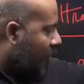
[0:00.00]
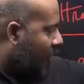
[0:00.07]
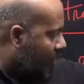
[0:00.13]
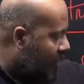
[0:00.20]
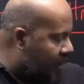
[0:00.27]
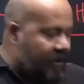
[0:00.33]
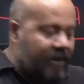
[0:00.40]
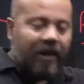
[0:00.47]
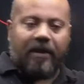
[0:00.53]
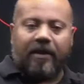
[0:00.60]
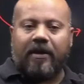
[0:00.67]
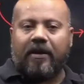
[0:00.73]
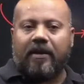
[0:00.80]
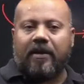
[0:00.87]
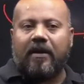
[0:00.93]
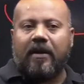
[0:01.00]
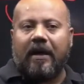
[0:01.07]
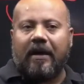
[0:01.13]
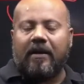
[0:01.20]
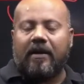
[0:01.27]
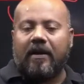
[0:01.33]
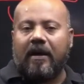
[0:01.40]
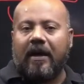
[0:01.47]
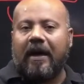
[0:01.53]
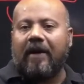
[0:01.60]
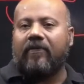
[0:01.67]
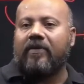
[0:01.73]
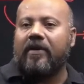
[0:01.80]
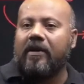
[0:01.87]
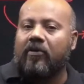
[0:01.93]
or reject it
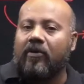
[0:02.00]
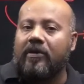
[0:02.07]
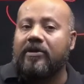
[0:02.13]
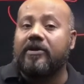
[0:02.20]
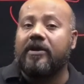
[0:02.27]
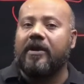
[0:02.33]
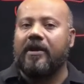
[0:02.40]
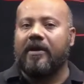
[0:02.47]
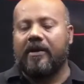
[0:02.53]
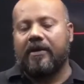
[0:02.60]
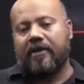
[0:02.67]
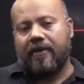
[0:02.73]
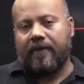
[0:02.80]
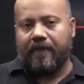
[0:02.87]
after questioning it.